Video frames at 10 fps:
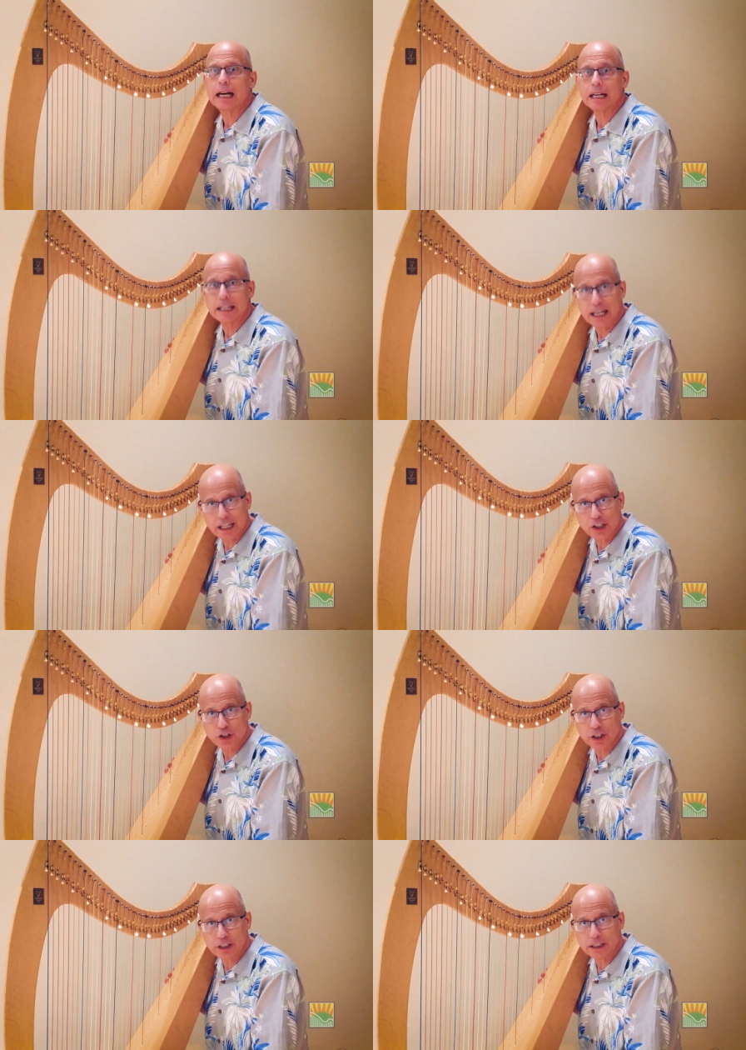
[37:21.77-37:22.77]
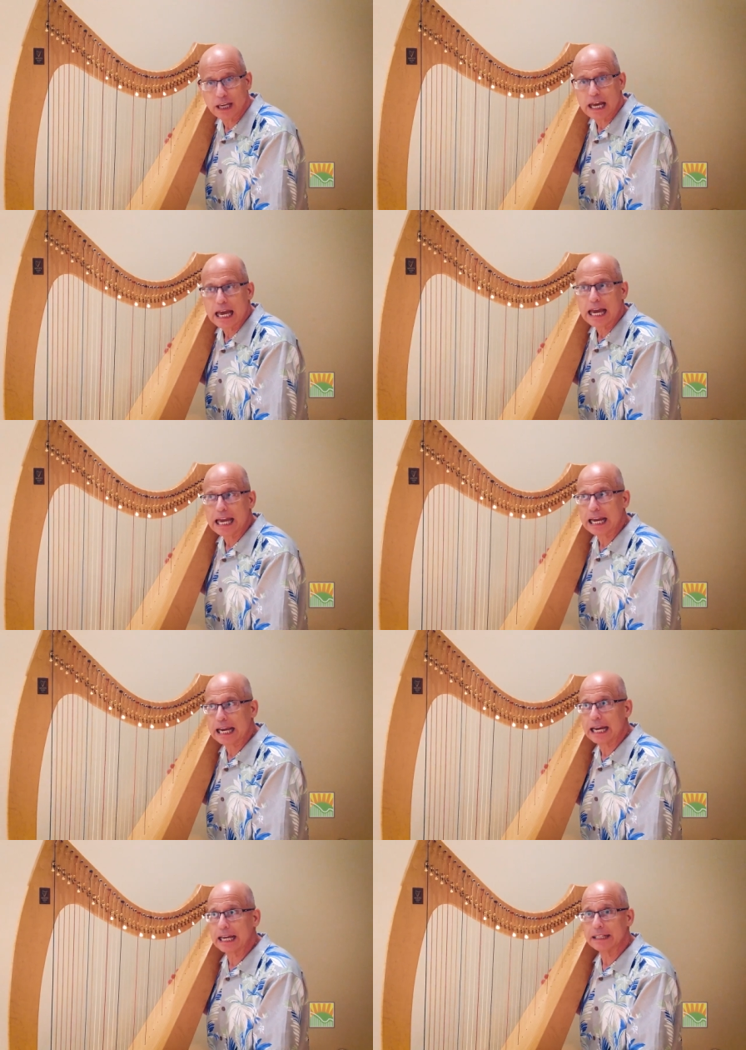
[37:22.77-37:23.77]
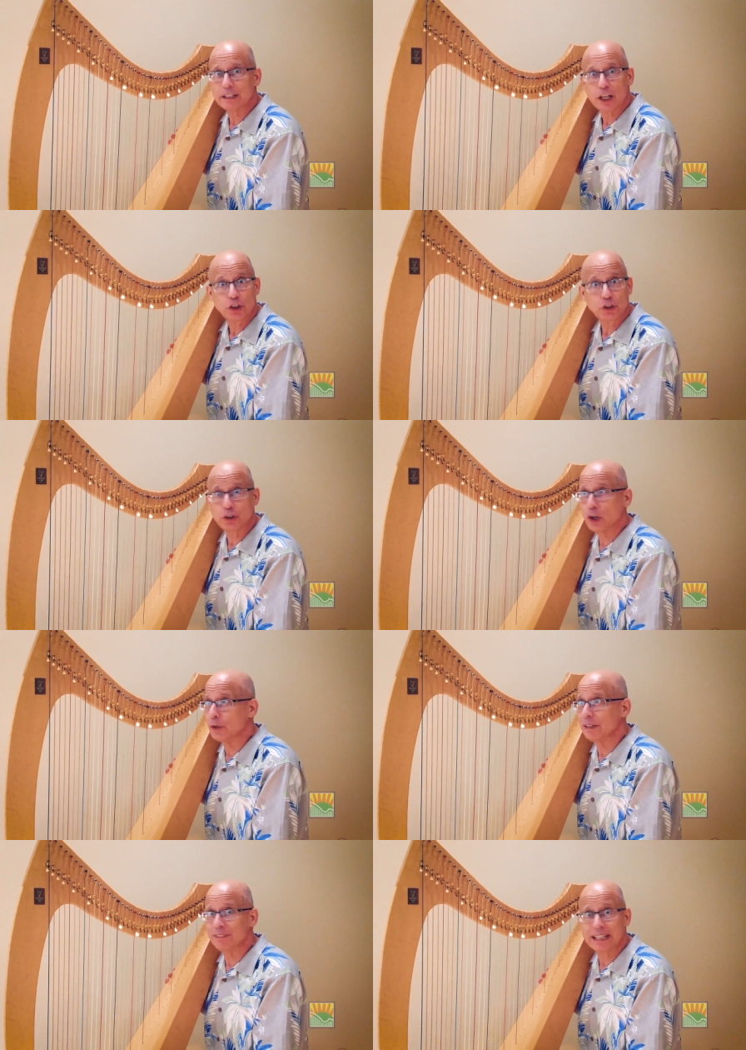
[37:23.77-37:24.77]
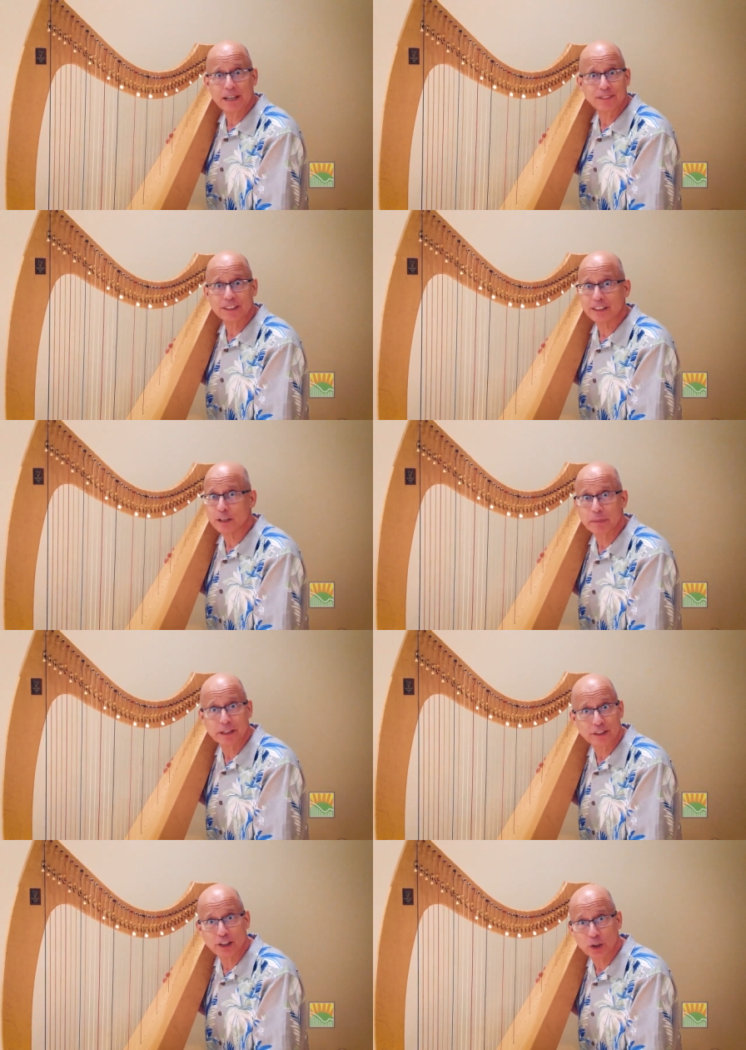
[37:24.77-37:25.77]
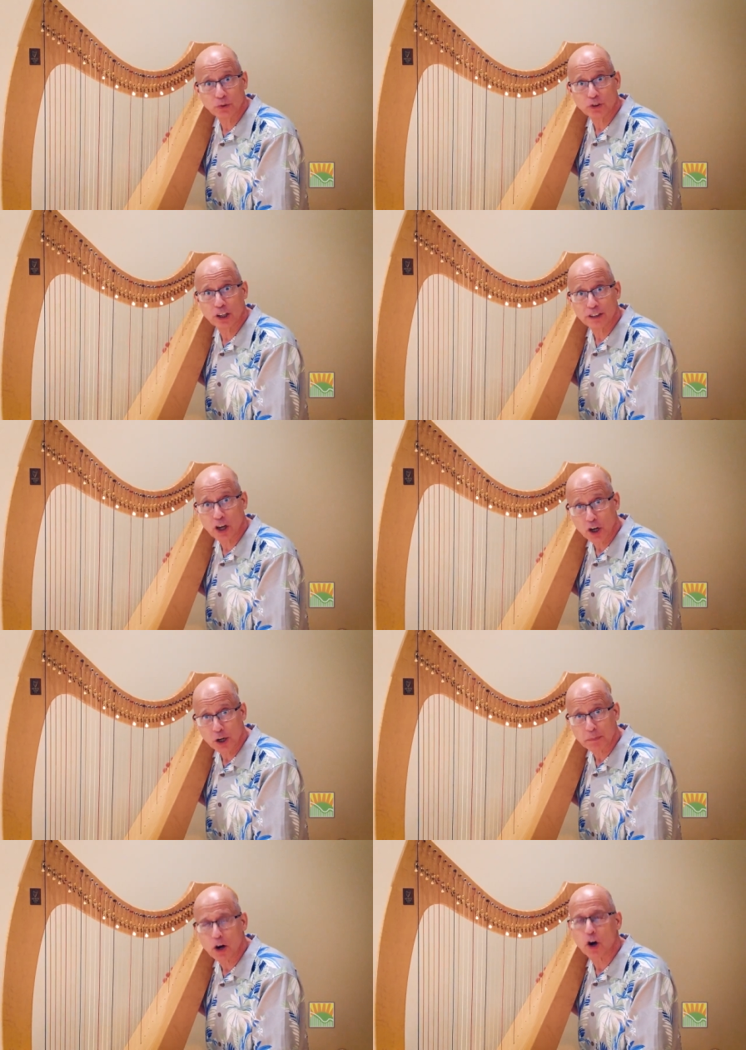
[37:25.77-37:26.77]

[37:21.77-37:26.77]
occasion and you don't even have to think about the notes on the harp.